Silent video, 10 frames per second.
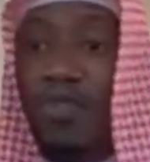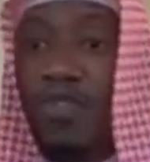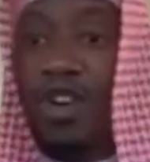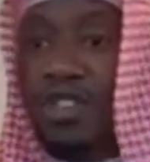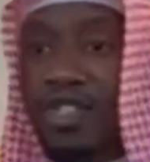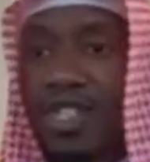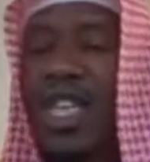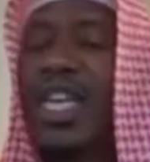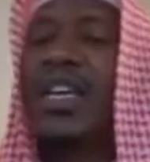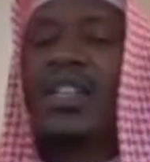for
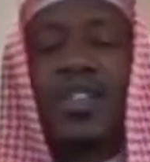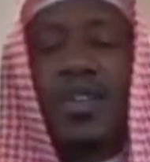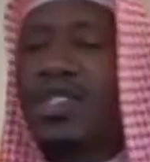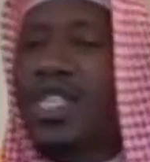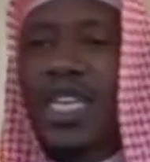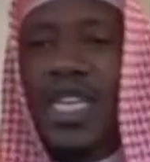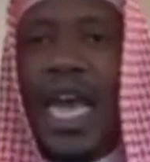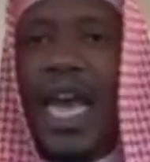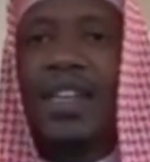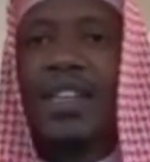us. Don't skin the
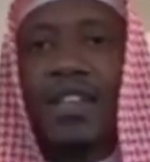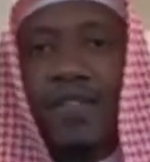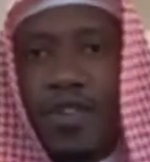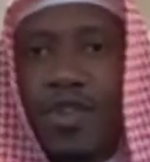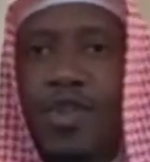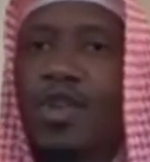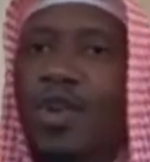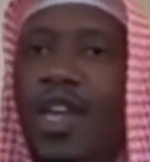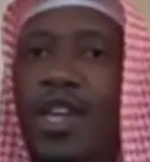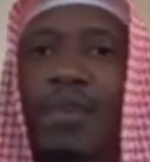cat. If you do,
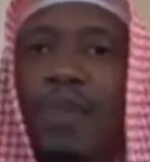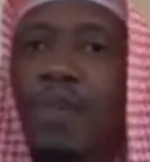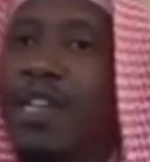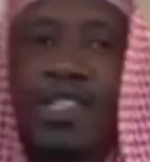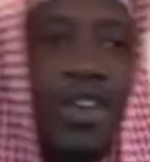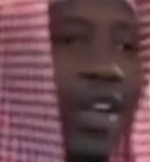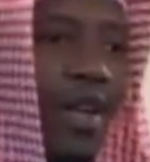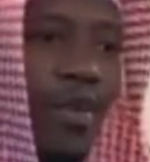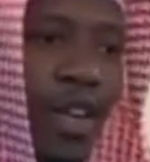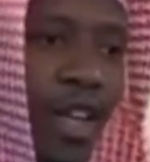you'll end up like Bani
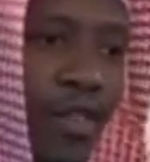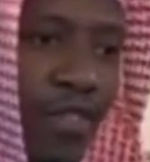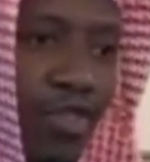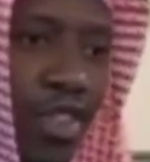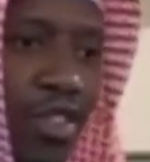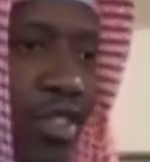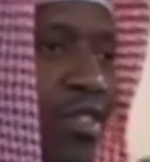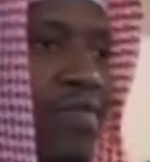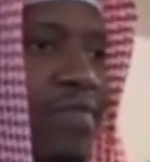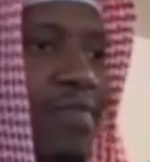Israel with a lot of restrictions.